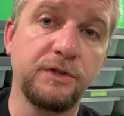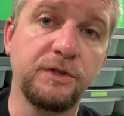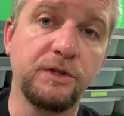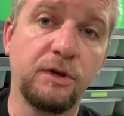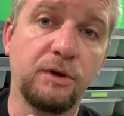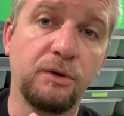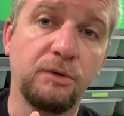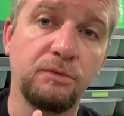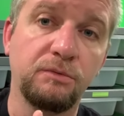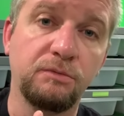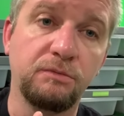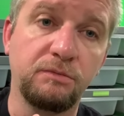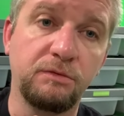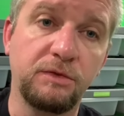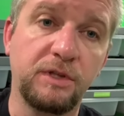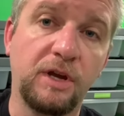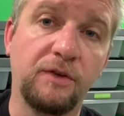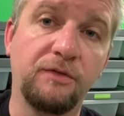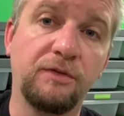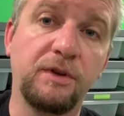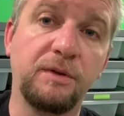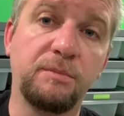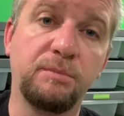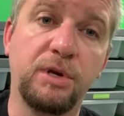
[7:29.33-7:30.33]
So
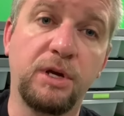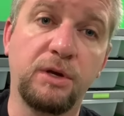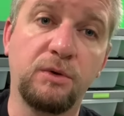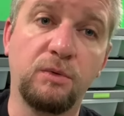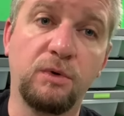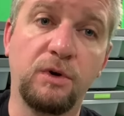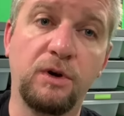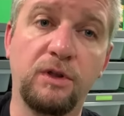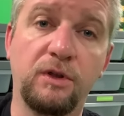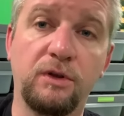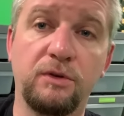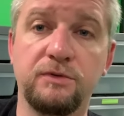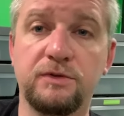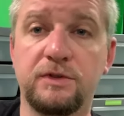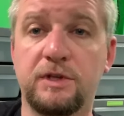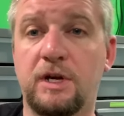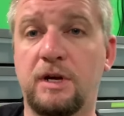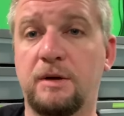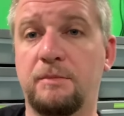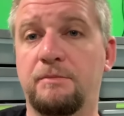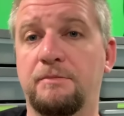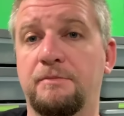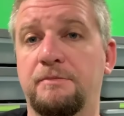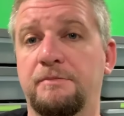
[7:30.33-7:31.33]
definitely pick one of those up.